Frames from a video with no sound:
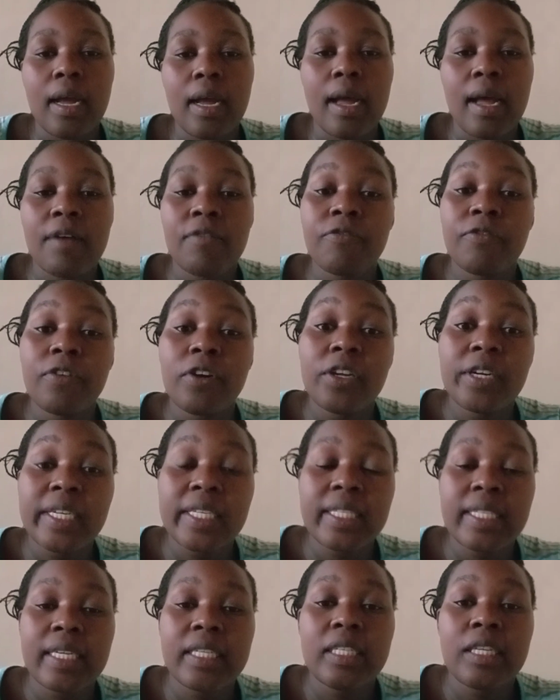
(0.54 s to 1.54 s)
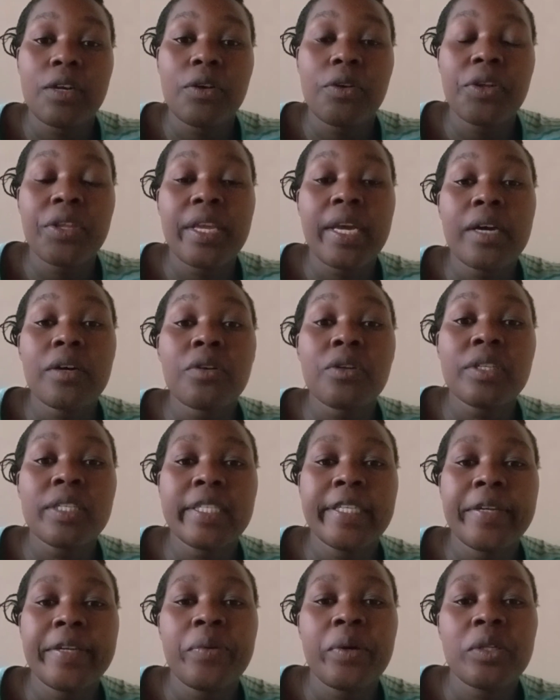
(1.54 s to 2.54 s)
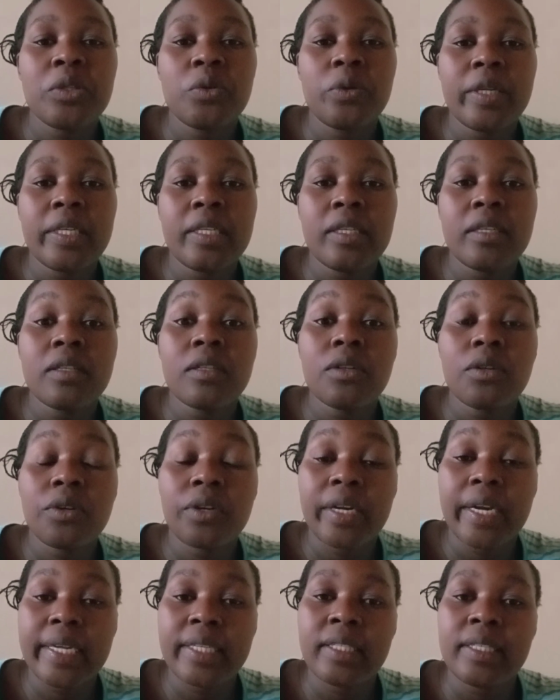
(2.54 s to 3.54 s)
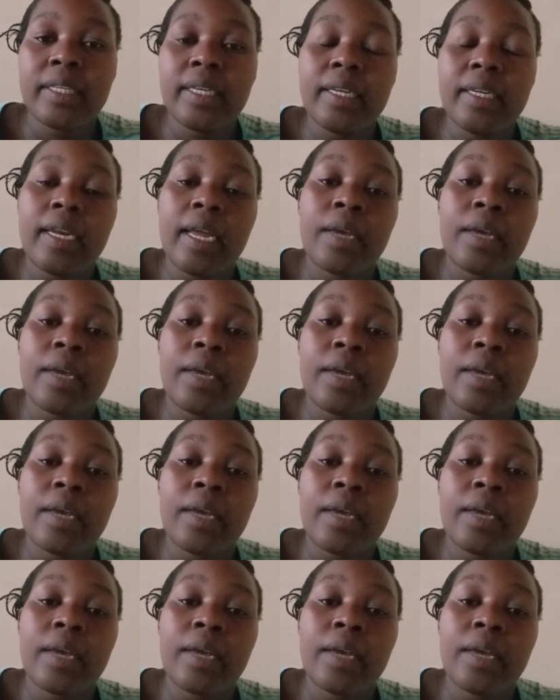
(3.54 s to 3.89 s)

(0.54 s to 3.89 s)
I'm Florence Atieno Nyango, TED 120/19.